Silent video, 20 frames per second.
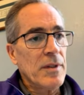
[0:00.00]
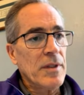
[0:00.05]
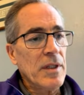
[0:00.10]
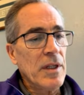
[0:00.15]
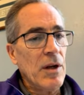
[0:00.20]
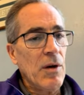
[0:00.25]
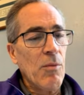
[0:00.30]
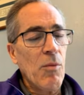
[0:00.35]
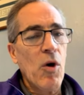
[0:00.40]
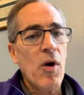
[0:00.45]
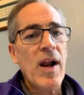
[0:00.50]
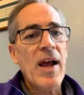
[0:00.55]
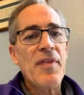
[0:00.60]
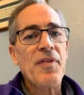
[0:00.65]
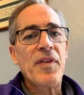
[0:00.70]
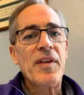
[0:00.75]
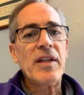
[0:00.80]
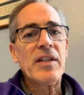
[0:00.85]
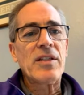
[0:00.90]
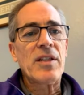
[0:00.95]
you know, more
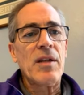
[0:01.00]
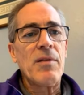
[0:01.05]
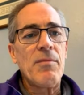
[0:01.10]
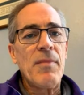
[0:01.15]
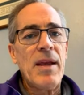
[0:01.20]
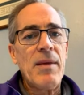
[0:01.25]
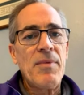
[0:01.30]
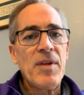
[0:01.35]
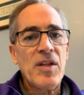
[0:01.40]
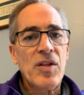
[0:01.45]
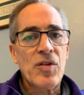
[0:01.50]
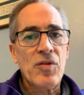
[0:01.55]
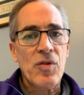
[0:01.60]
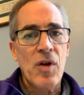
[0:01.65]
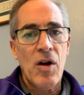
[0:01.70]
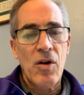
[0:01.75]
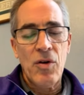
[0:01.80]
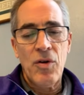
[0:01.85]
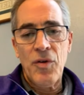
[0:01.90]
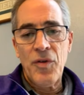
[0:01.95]
athletes that maybe
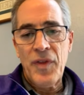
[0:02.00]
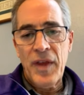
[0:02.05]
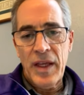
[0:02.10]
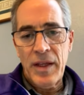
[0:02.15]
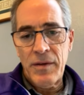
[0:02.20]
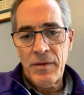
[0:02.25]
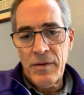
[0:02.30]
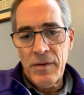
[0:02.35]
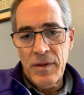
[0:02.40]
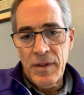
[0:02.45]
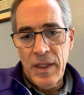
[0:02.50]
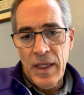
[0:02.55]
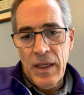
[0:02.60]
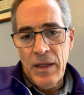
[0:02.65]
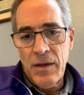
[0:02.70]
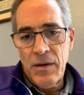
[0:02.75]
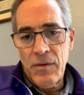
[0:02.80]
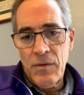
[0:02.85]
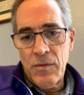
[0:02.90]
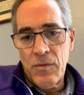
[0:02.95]
struggle
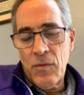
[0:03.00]
than